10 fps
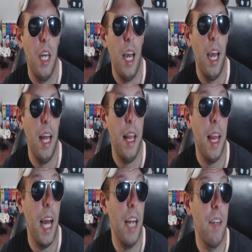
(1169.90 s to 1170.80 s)
And
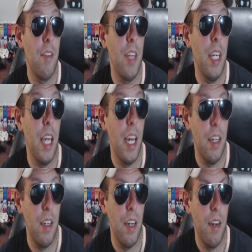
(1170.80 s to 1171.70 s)
that's the
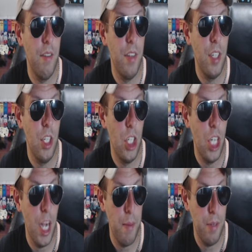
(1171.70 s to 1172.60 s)
end of the
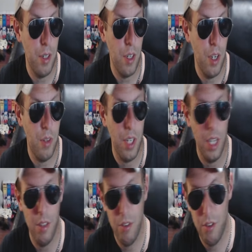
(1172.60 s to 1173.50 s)
chapter.
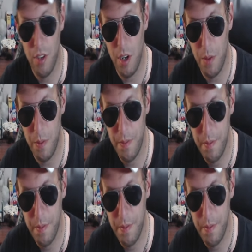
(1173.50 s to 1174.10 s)
Okay, so